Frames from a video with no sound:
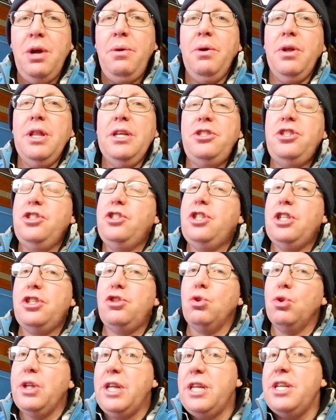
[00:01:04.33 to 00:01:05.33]
Well, this is just
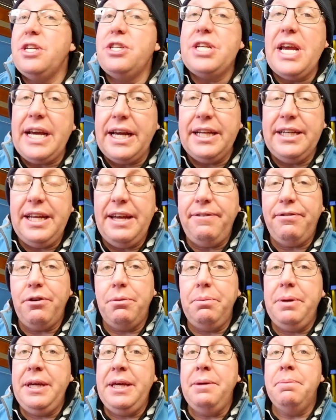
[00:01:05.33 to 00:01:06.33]
only the second day for
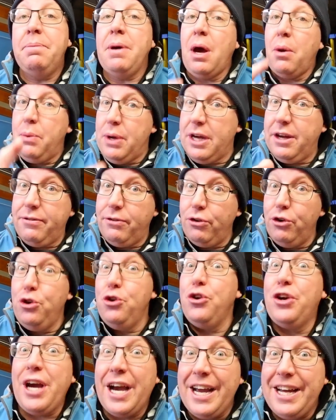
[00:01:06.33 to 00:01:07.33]
me, but a week for
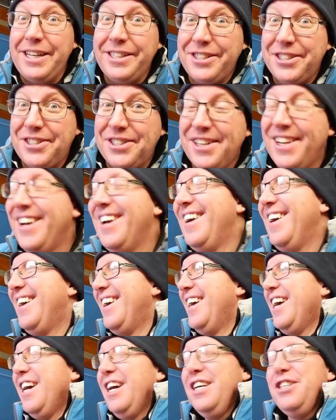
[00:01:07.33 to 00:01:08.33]
you guys.
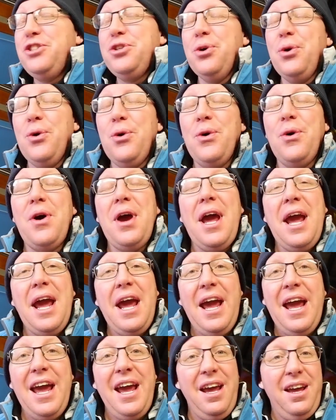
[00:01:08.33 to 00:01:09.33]
So
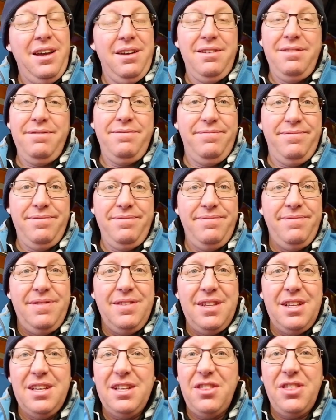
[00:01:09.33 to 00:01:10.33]

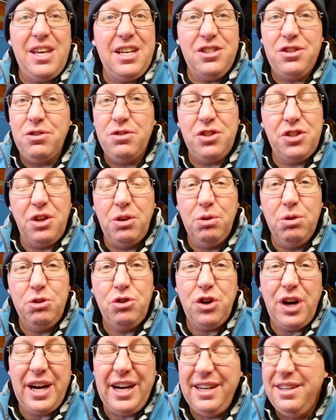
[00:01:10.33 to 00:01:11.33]
things are still not
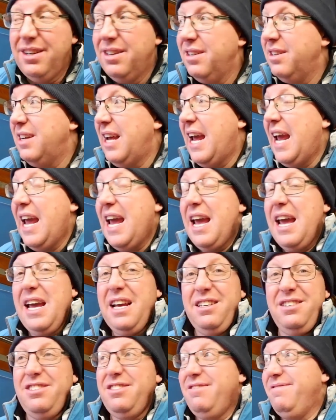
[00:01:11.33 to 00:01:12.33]
drying.
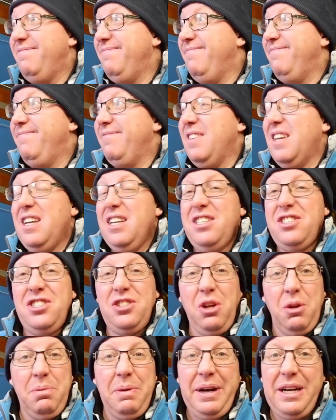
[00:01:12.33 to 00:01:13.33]
It's
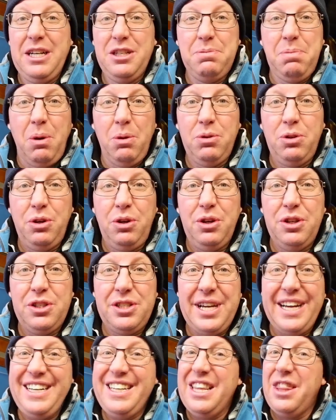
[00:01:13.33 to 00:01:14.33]
still minus Baltic
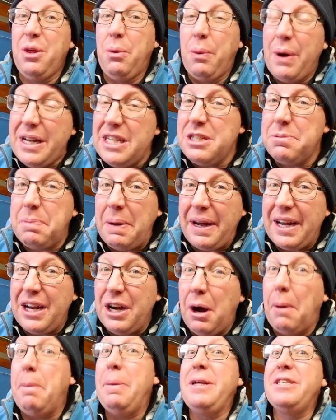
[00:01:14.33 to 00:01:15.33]
outside. The wind's picking
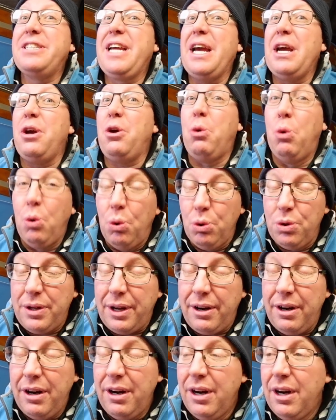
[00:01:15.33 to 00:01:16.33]
up, it's getting
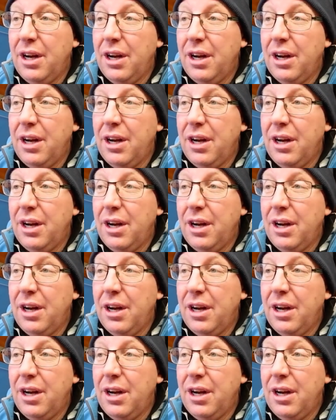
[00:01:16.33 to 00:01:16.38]
colder.